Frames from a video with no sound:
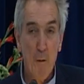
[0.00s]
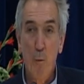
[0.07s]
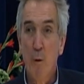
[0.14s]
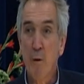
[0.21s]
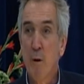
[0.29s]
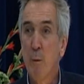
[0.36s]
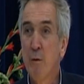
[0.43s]

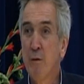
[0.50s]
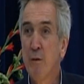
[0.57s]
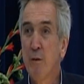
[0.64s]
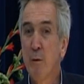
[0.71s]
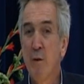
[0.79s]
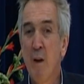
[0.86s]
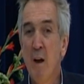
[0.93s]
What I want
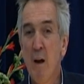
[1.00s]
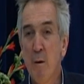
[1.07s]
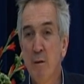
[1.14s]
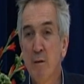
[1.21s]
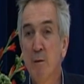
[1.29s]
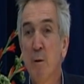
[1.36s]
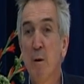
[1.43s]
to do now
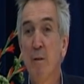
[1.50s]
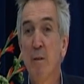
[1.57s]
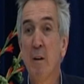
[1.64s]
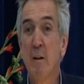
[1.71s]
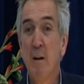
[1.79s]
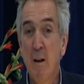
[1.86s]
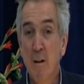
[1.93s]
is look at the
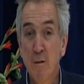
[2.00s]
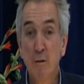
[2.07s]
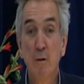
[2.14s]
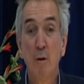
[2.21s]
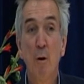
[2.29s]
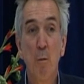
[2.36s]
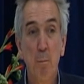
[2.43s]

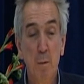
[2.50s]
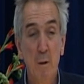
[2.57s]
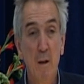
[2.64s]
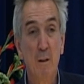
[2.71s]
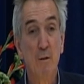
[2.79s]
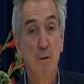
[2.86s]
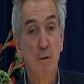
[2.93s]
less
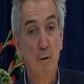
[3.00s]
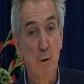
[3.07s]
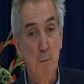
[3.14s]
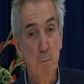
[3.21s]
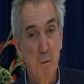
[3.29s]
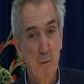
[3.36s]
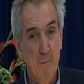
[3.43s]
complex
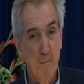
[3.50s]
group,